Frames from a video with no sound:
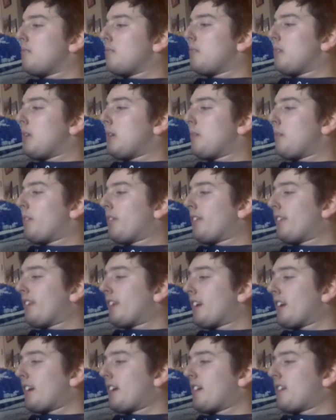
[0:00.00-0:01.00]
People
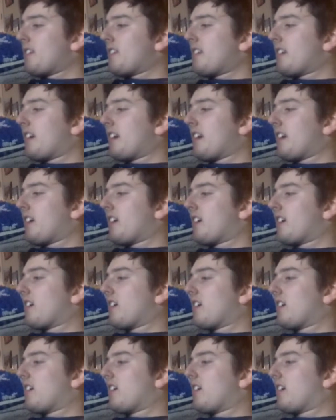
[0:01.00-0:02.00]
say they
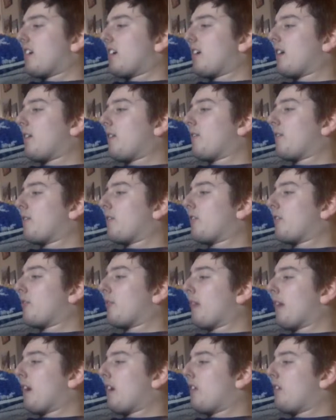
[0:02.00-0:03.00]
came
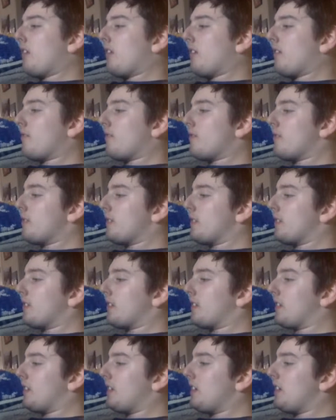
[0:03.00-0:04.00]
from out of the
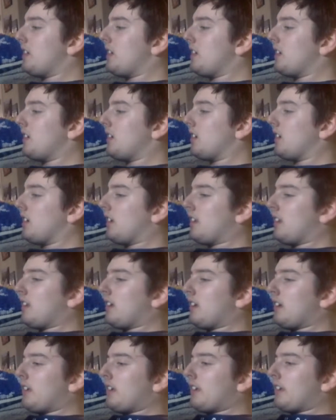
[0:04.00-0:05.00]
sea
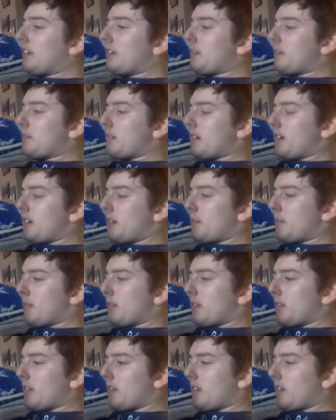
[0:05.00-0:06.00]

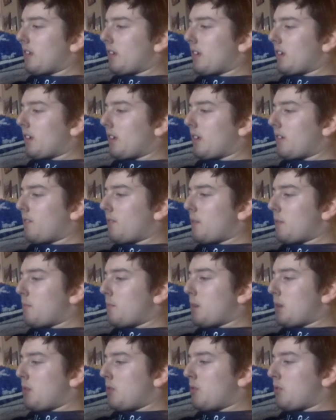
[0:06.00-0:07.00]
sometimes. If a
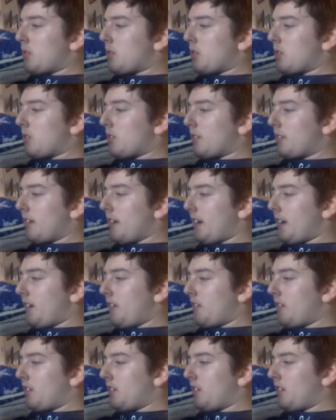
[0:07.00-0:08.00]
boat goes
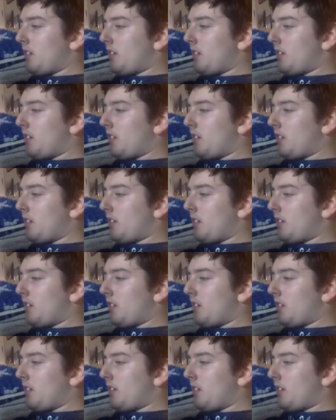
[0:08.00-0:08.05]
down,